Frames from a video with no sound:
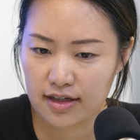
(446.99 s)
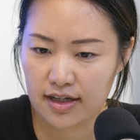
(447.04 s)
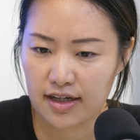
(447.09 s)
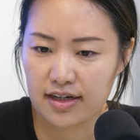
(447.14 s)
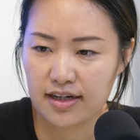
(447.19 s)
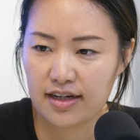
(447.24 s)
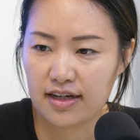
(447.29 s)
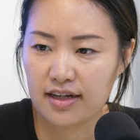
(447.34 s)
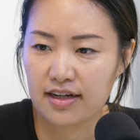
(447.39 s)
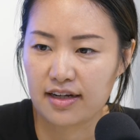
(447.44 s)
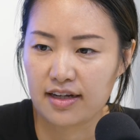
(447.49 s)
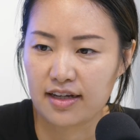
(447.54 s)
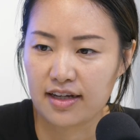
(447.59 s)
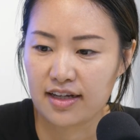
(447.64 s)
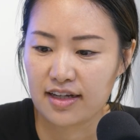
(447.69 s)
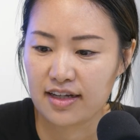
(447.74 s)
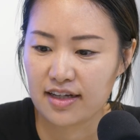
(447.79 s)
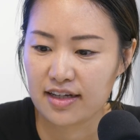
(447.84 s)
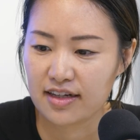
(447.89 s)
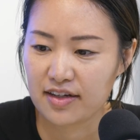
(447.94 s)
Got it.
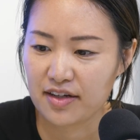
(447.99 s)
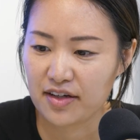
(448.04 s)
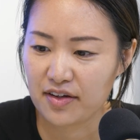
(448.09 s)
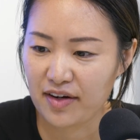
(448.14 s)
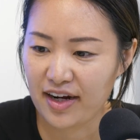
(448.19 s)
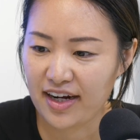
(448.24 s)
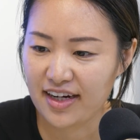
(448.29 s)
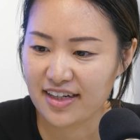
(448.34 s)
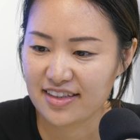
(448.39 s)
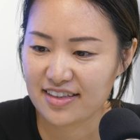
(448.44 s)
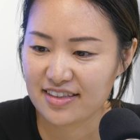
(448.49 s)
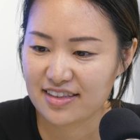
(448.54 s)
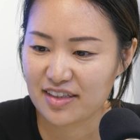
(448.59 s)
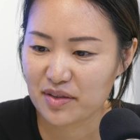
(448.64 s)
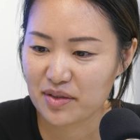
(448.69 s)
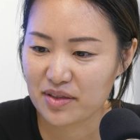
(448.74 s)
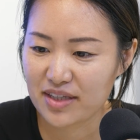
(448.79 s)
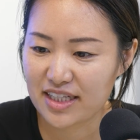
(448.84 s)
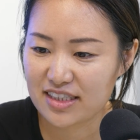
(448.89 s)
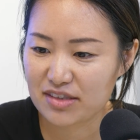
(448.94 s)
All right,
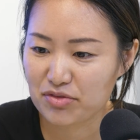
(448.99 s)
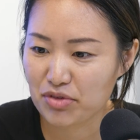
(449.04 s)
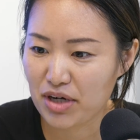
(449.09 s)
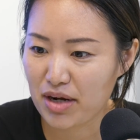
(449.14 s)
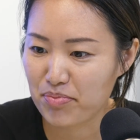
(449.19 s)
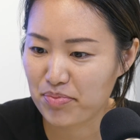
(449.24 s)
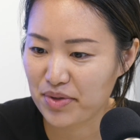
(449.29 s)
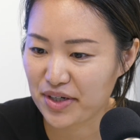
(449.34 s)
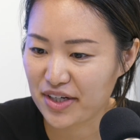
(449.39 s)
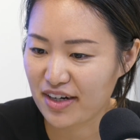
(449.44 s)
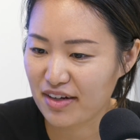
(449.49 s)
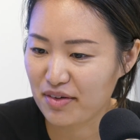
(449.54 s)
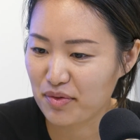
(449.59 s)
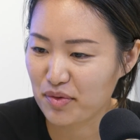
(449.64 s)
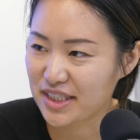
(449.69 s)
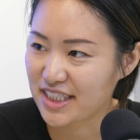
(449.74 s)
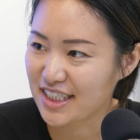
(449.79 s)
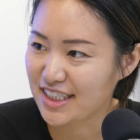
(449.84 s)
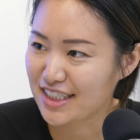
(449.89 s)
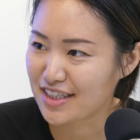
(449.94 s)
so let's wrap it up.
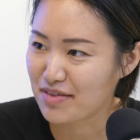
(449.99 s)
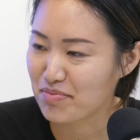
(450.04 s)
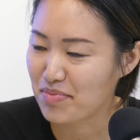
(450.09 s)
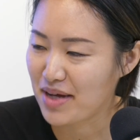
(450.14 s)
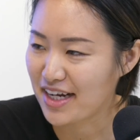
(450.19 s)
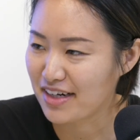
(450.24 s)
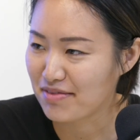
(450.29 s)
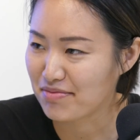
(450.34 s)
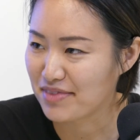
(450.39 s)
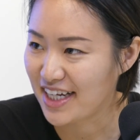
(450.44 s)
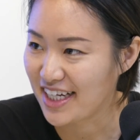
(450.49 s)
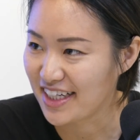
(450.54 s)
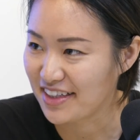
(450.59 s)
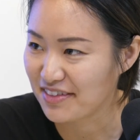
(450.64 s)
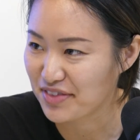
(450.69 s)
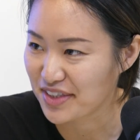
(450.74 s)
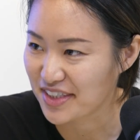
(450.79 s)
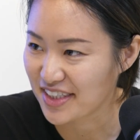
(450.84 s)
What is the bottom line for